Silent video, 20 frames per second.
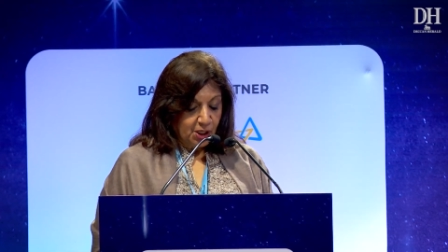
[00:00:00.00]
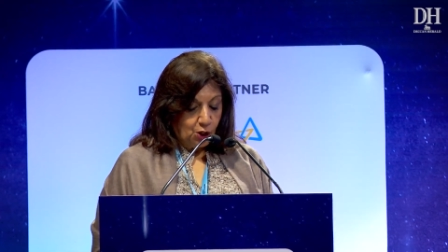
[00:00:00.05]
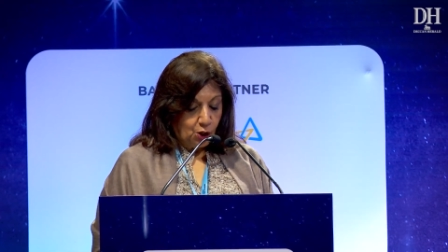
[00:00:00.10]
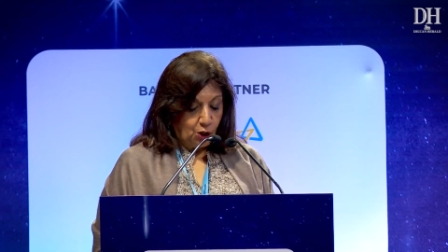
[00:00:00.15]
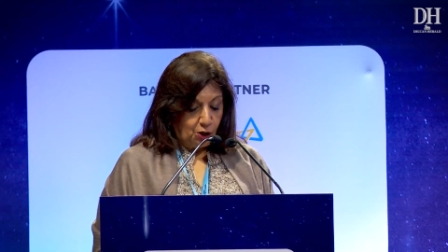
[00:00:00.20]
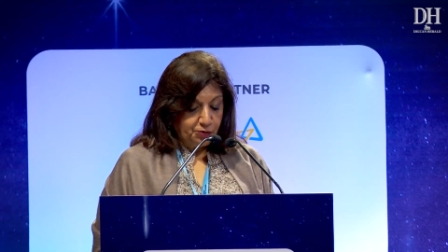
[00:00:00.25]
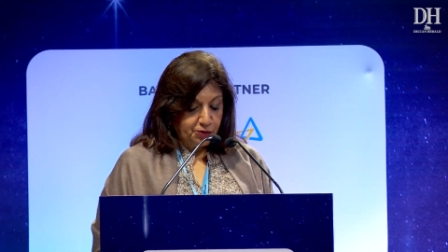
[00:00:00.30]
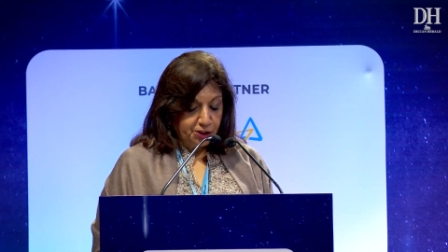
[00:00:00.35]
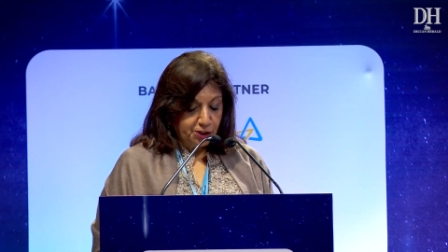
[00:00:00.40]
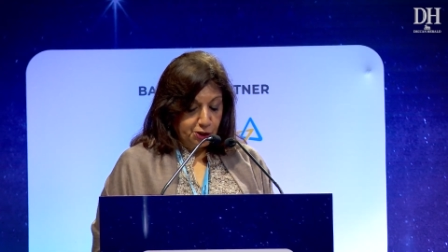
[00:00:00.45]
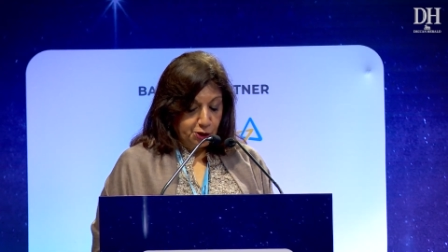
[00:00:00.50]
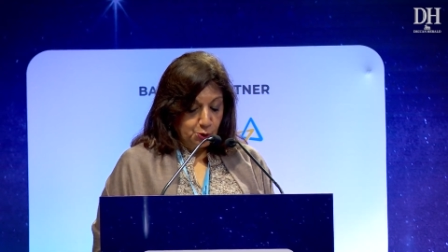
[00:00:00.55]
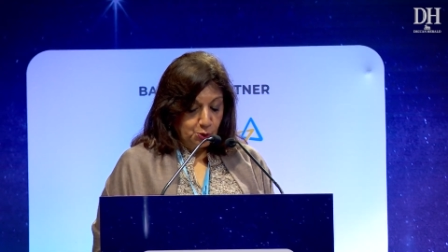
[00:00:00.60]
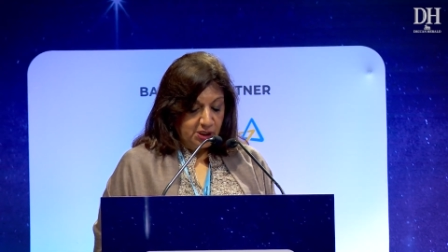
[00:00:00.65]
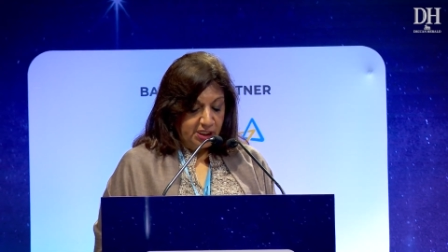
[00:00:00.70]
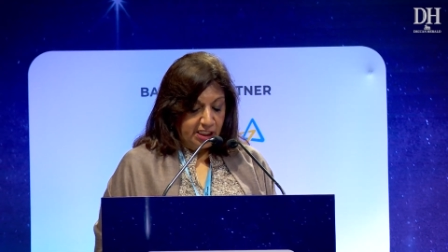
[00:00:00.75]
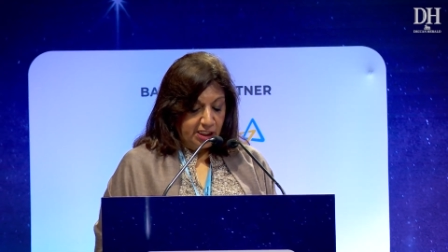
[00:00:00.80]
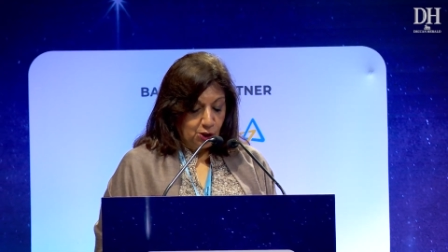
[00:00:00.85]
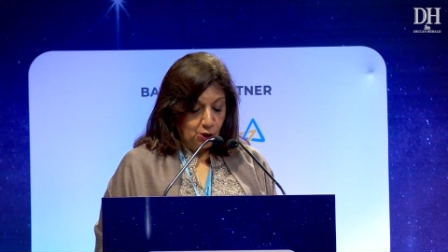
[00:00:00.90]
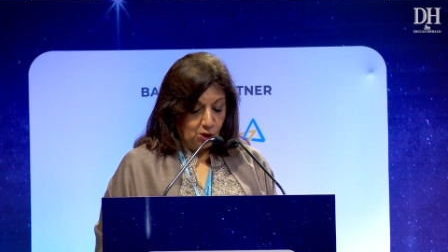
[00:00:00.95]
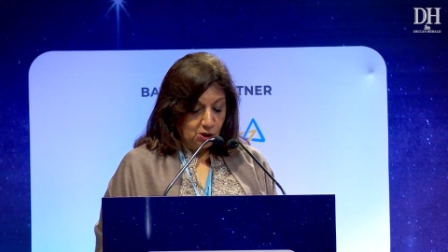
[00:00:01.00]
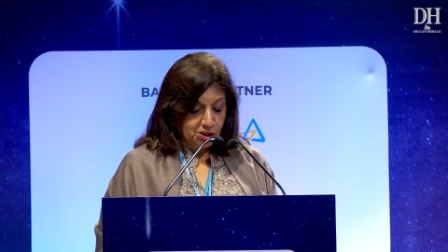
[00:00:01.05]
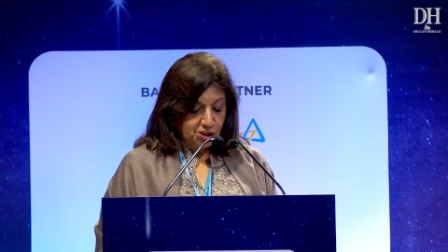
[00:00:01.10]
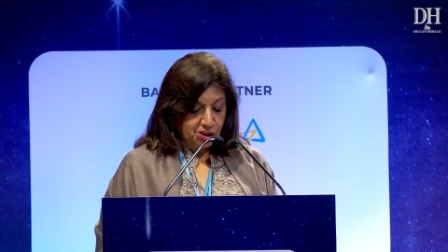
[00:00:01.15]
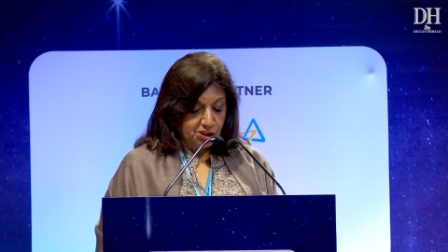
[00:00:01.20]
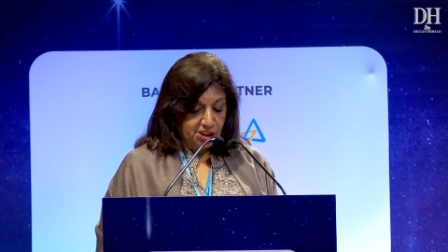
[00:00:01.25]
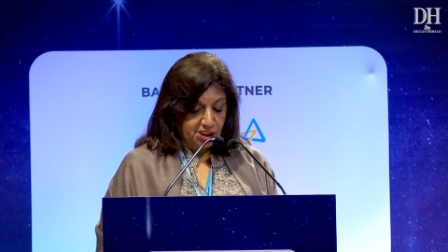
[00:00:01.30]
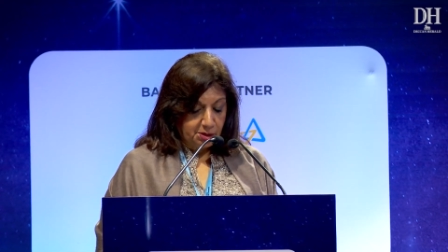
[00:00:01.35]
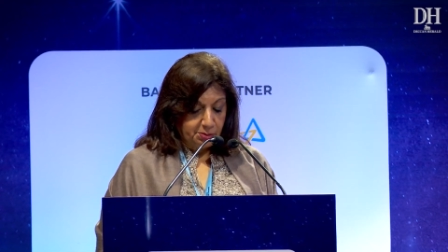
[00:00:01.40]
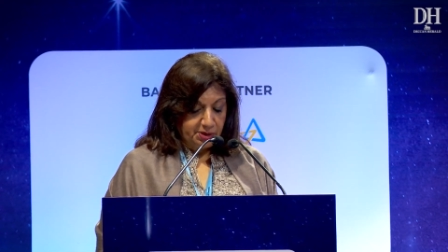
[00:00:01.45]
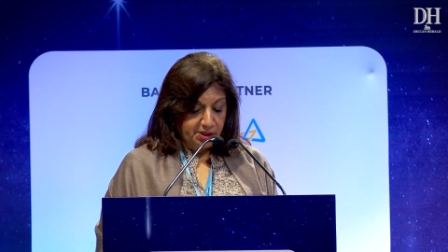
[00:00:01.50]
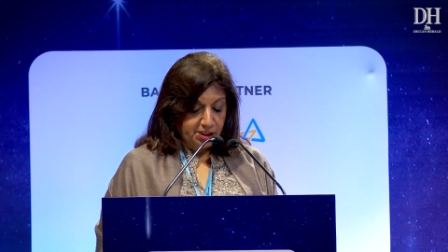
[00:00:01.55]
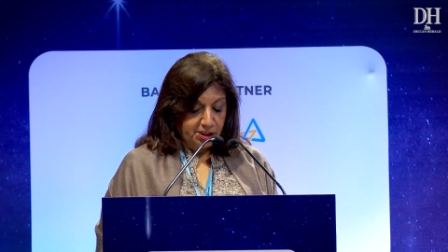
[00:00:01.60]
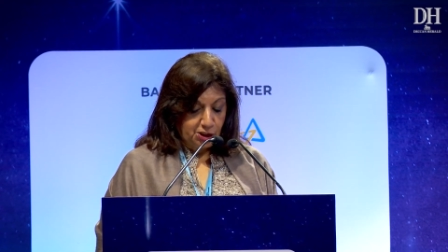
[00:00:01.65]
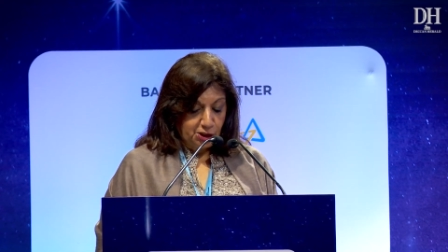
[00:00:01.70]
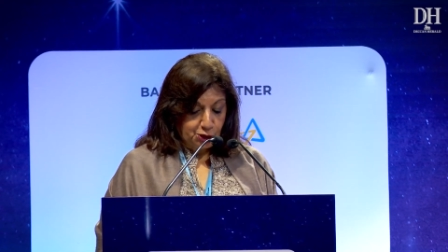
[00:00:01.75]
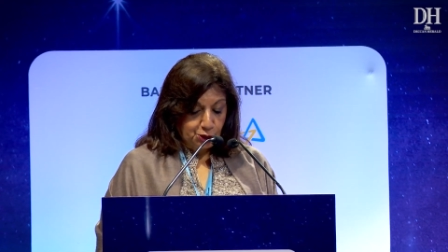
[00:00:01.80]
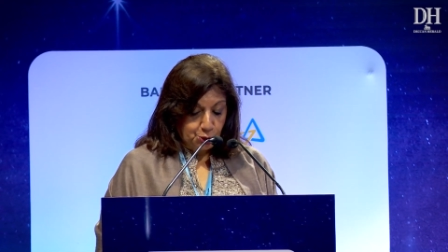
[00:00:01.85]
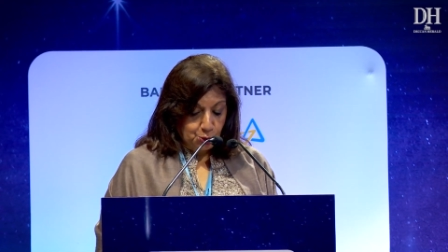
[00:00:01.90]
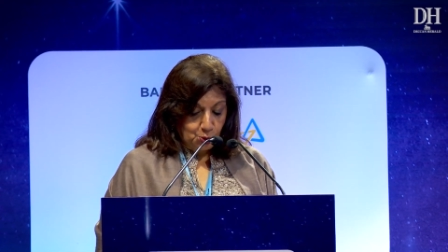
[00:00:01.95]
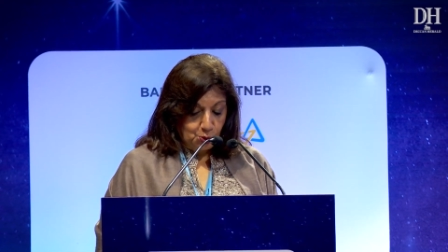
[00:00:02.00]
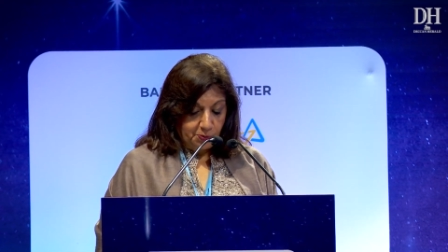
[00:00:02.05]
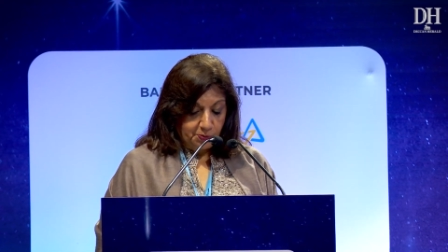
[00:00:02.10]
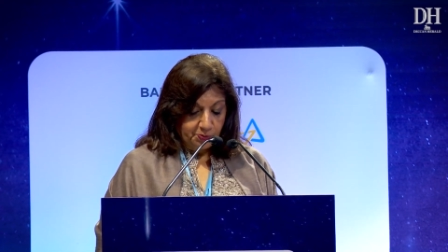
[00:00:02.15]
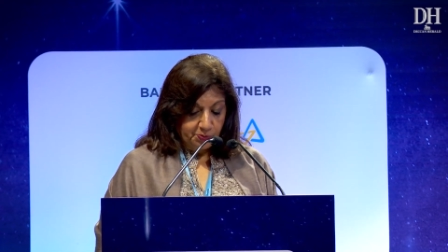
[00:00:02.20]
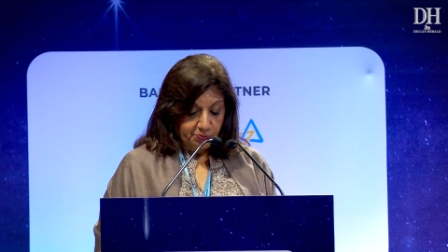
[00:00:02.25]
of the newly launched Terminal 2.